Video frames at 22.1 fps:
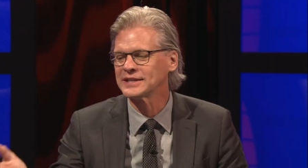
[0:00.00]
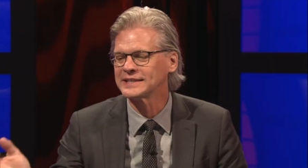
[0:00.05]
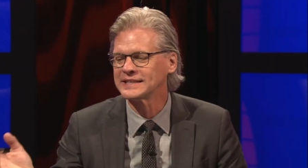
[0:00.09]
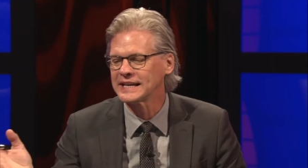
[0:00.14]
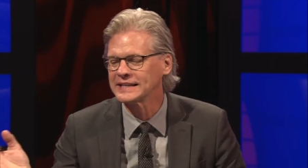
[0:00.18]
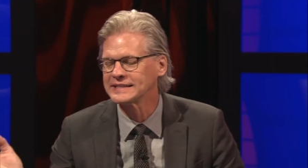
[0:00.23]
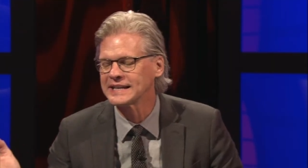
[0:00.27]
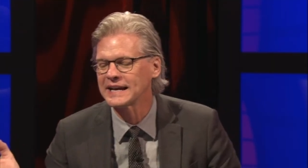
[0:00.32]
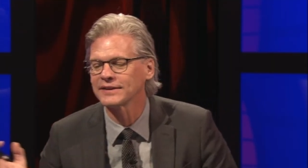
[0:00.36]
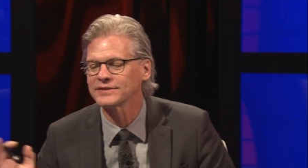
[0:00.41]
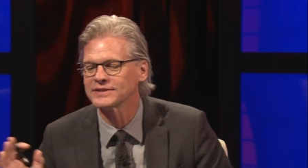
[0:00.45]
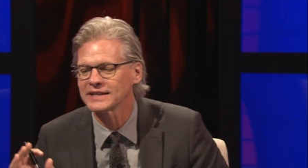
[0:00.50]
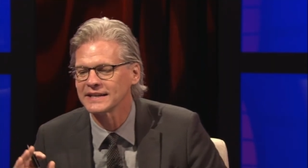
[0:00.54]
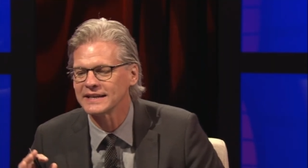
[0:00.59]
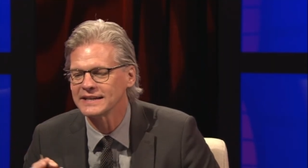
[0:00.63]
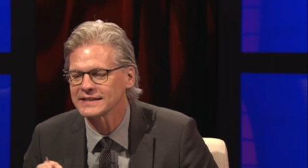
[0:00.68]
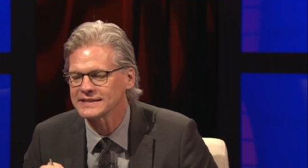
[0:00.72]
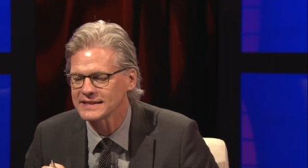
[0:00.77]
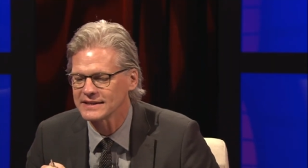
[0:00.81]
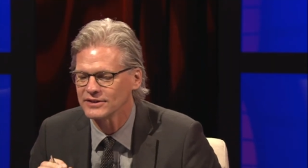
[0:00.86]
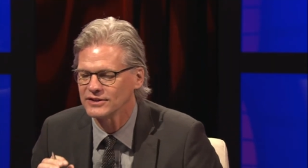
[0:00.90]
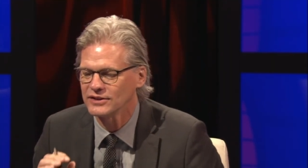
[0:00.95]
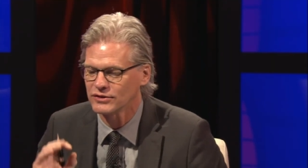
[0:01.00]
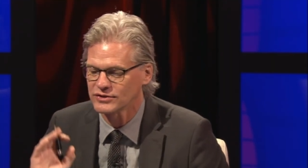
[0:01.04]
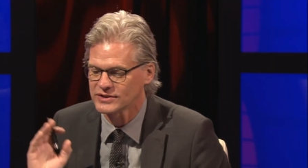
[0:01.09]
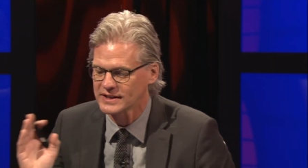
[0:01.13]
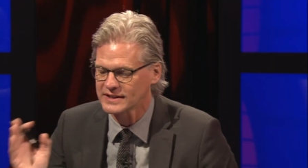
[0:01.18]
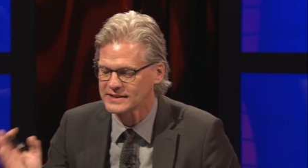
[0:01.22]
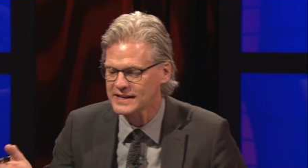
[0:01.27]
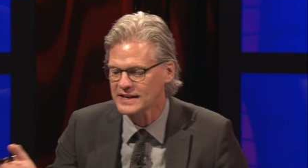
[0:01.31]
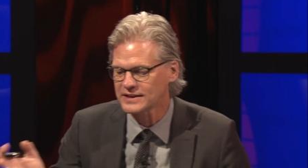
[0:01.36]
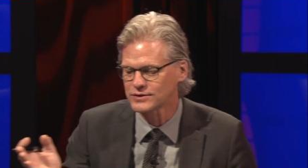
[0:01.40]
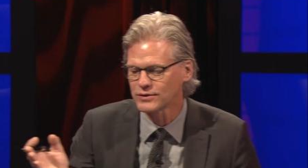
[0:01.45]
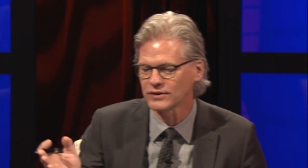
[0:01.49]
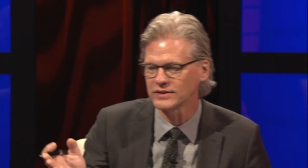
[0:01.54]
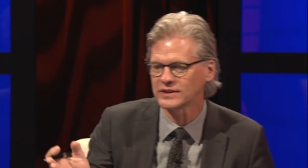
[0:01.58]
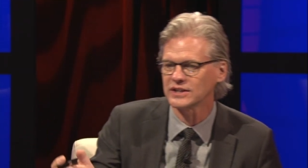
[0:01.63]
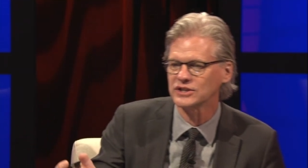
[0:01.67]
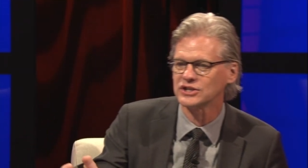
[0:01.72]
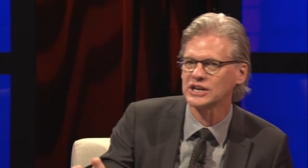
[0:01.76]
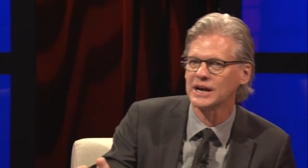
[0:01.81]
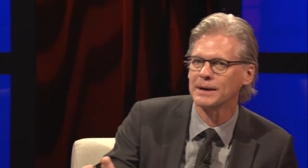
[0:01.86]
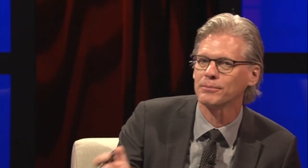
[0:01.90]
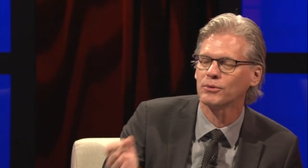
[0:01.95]
Ted Townsend. He the, your successor at the
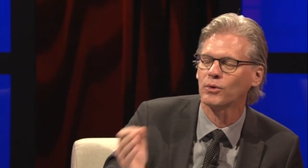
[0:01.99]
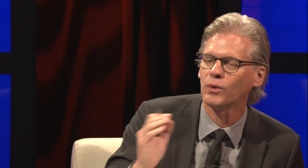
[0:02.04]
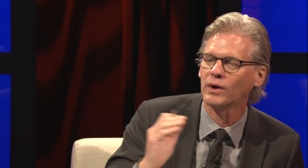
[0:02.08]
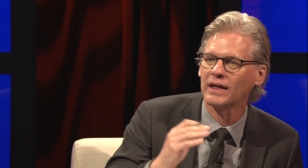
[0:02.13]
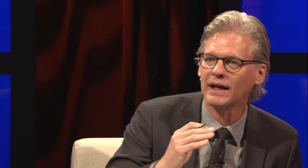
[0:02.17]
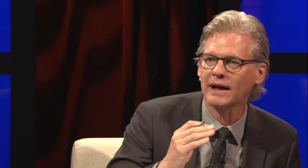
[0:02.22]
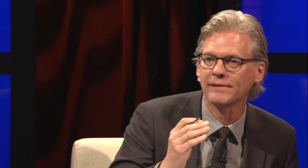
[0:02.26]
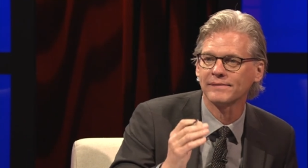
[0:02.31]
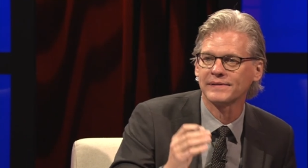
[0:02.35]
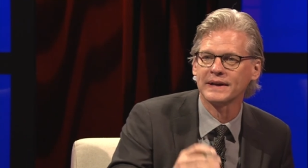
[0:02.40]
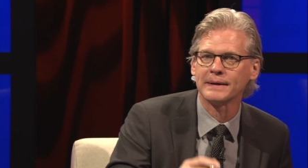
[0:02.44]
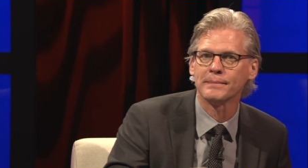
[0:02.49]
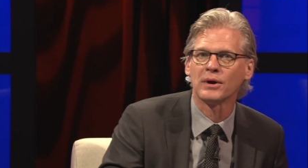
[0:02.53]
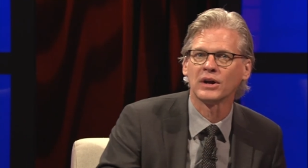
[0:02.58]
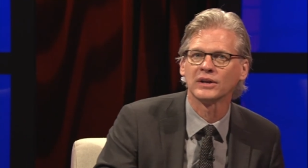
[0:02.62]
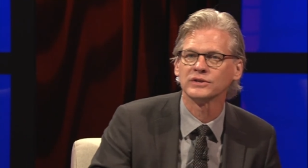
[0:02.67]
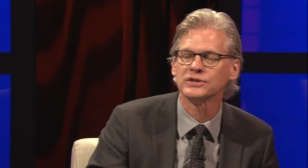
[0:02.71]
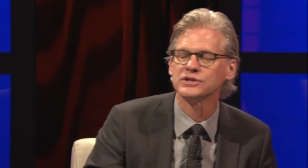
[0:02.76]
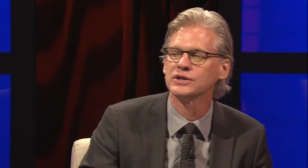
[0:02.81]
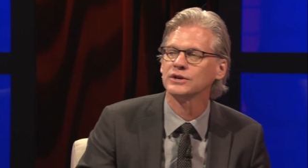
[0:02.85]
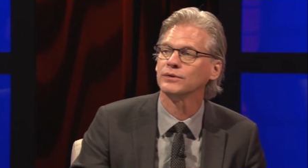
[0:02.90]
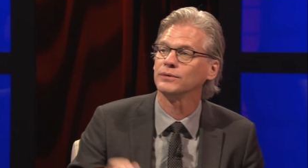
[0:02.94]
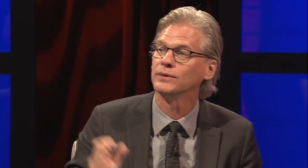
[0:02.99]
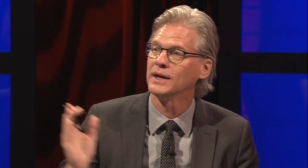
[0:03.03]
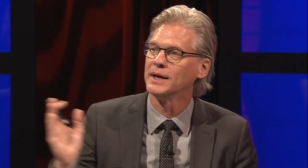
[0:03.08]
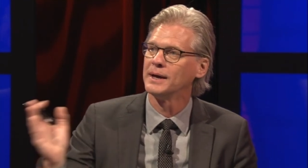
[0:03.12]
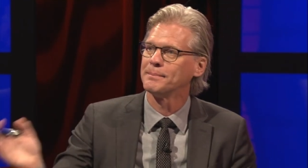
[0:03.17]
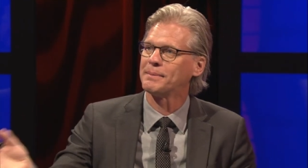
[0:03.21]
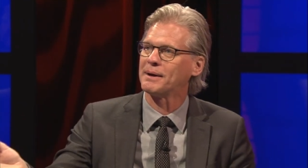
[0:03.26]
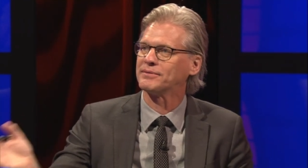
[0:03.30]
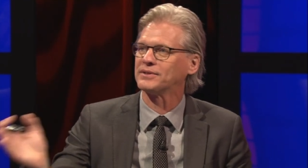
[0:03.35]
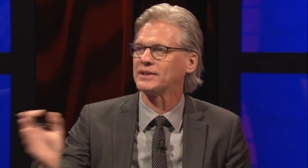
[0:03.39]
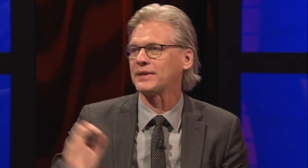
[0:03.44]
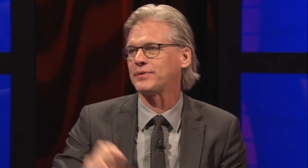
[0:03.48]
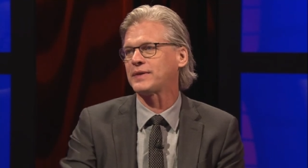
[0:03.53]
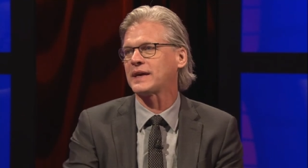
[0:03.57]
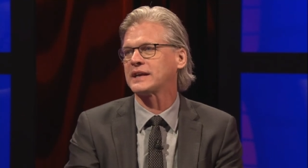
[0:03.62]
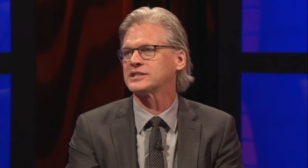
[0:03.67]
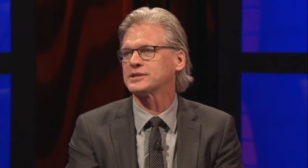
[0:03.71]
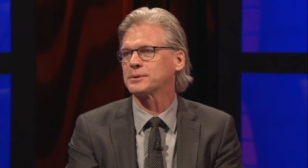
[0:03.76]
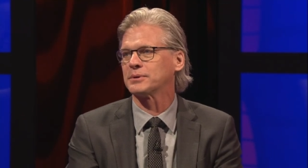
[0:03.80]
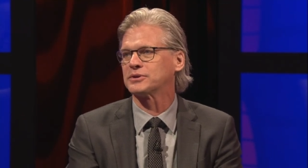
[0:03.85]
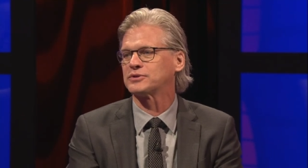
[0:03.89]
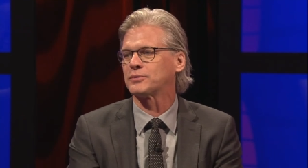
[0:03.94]
yes. chamber. We'll have yes. him on soon. Beverly,
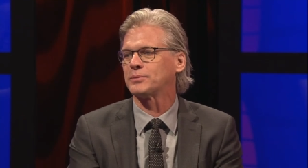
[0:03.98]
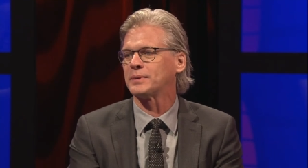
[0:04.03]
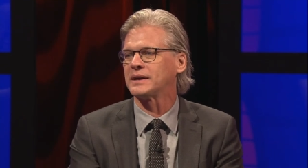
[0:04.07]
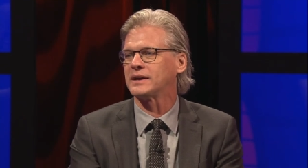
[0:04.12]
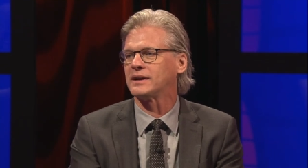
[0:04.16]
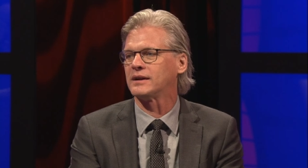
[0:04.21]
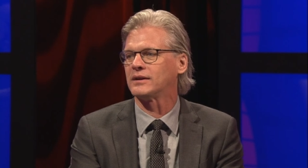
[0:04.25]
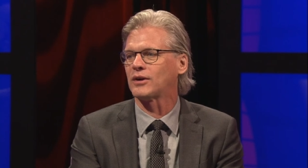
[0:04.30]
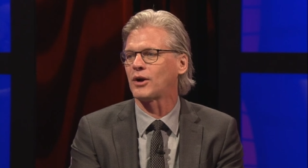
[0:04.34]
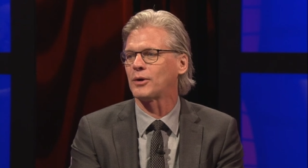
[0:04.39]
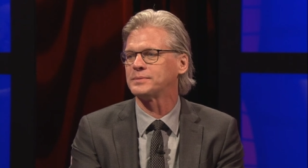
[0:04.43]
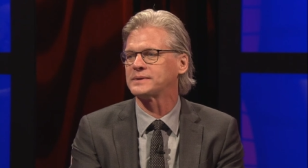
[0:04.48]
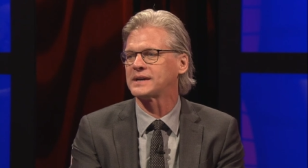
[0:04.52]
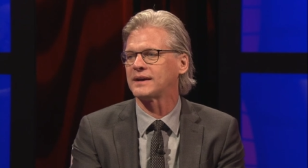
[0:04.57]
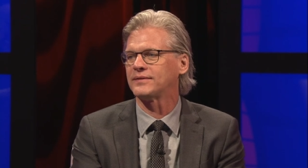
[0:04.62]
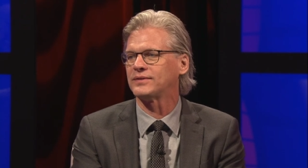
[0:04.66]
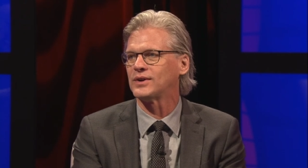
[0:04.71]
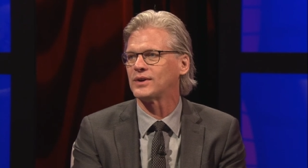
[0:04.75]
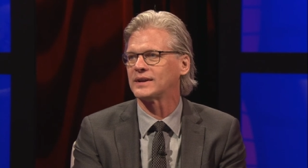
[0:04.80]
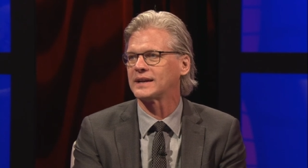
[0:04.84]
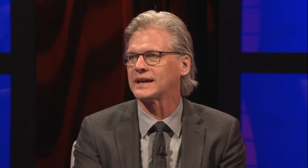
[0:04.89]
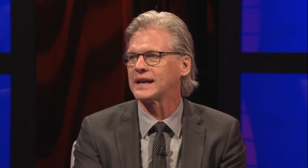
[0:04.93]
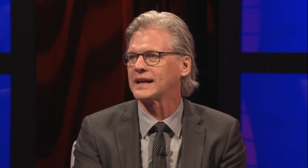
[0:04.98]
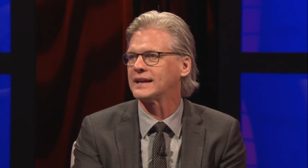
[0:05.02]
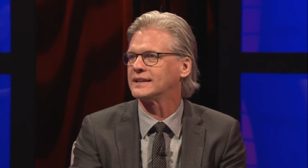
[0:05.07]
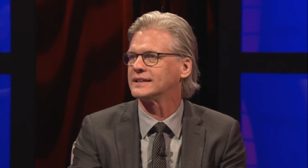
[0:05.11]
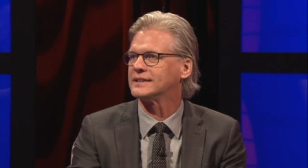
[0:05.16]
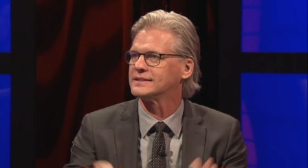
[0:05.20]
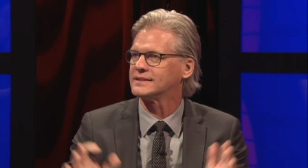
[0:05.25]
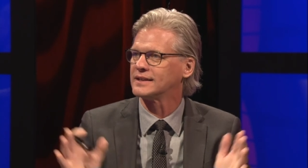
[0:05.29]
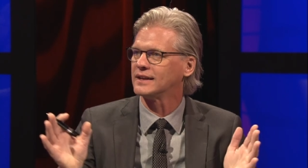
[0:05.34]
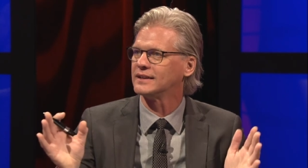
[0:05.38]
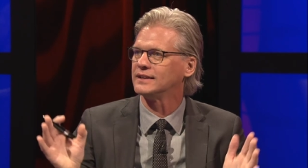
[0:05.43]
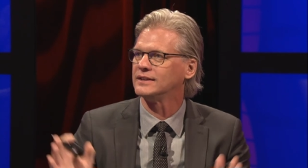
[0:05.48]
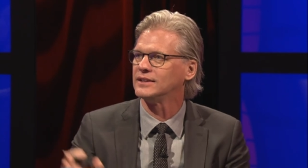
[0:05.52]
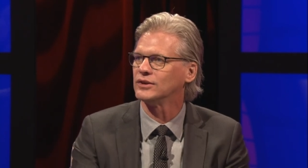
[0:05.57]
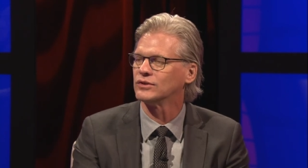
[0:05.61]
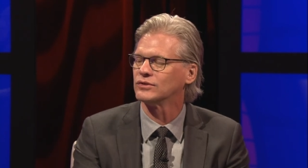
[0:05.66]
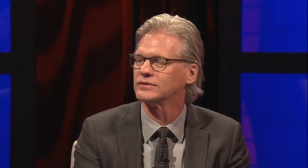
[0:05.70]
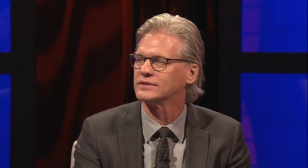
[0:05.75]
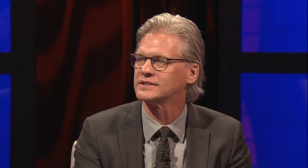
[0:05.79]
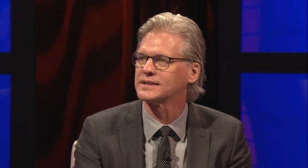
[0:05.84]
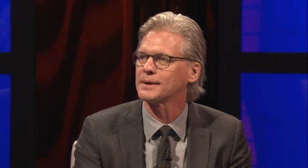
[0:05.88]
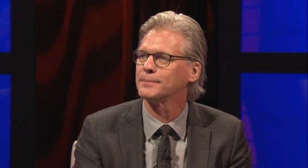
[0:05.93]
thanks so much for being here. I hope to have you on again in, in
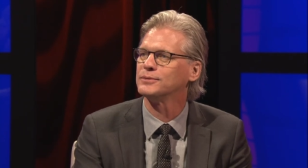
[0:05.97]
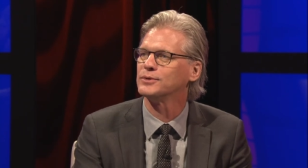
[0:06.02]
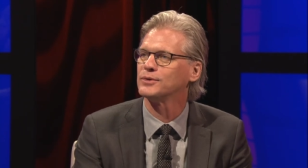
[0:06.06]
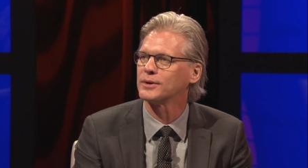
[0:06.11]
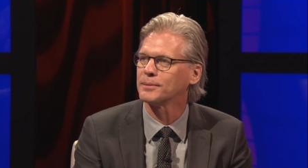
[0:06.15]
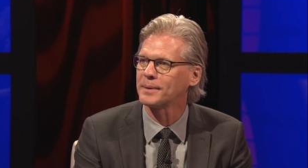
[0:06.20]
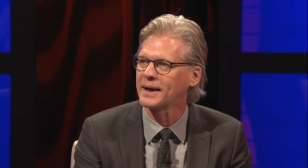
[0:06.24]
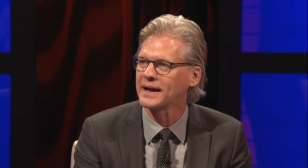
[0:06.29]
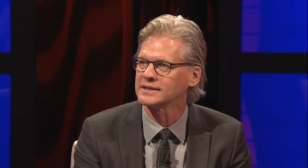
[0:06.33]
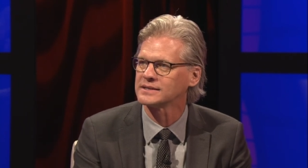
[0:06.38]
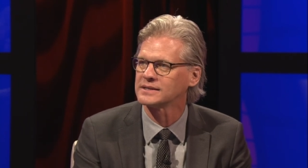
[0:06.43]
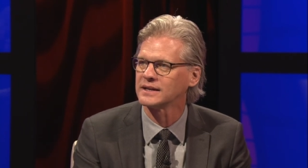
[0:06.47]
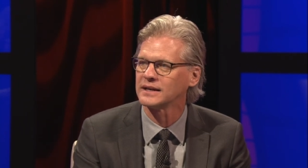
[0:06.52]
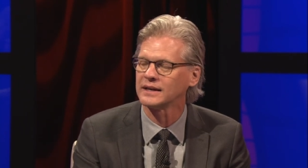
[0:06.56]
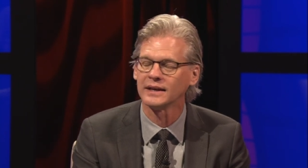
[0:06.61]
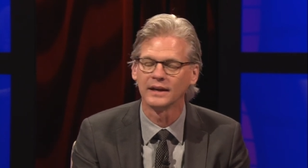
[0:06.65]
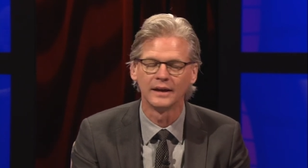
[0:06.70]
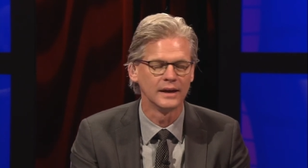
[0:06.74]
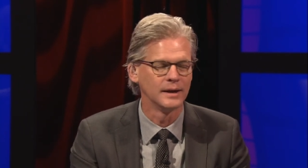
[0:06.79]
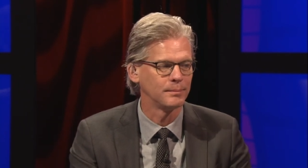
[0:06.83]
your, some new capacity.